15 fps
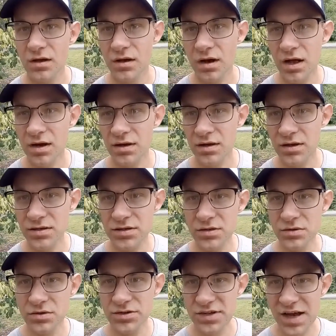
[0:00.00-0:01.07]
and
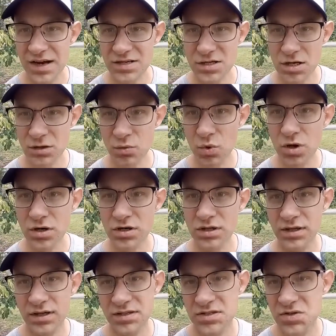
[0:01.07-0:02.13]
do the actual work,
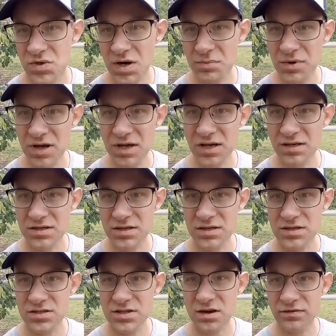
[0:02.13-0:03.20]
like trimming and
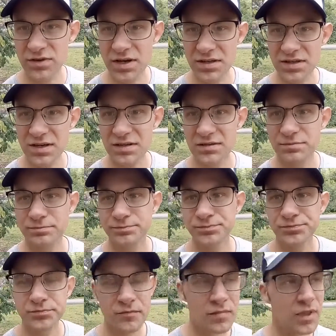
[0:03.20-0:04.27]
stuff like that.
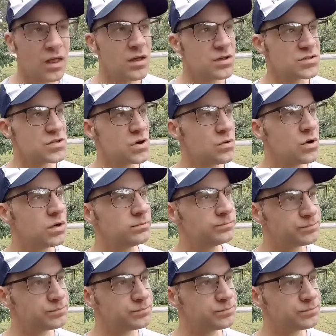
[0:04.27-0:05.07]
So